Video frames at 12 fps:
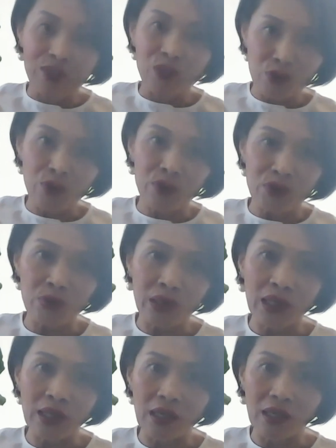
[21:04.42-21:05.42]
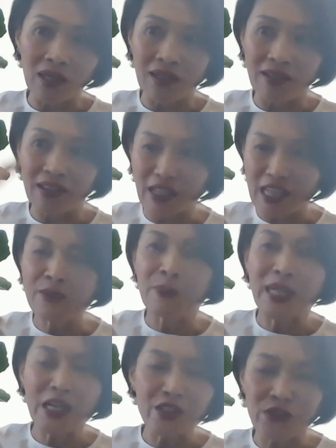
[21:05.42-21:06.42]
to
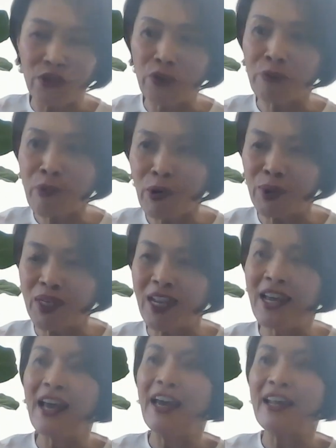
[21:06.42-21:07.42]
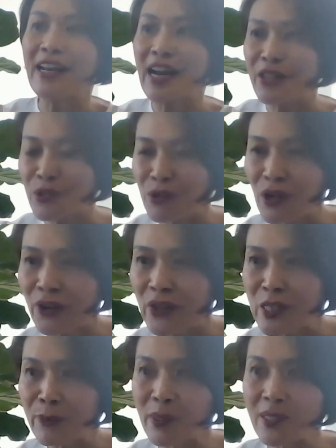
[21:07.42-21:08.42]
exponential growth mode. And then I took on
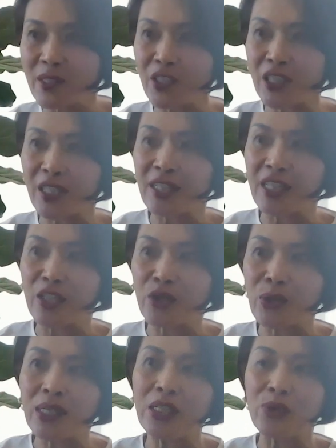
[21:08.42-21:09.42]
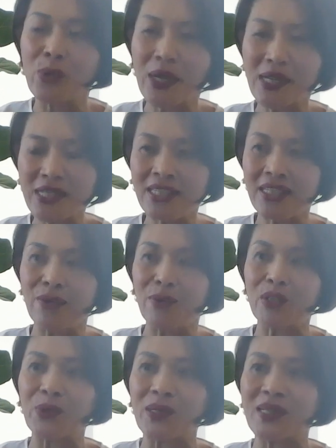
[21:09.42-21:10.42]
this position in 2020,
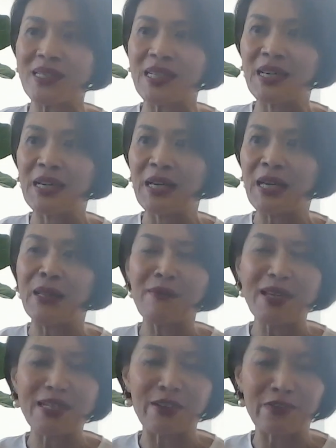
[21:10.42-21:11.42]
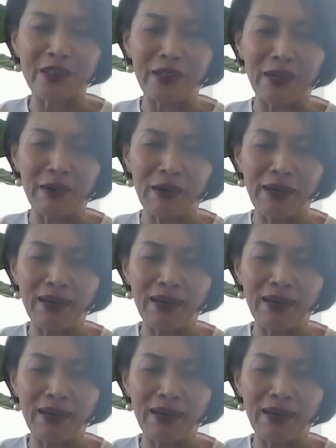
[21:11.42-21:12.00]
which was in the midst of the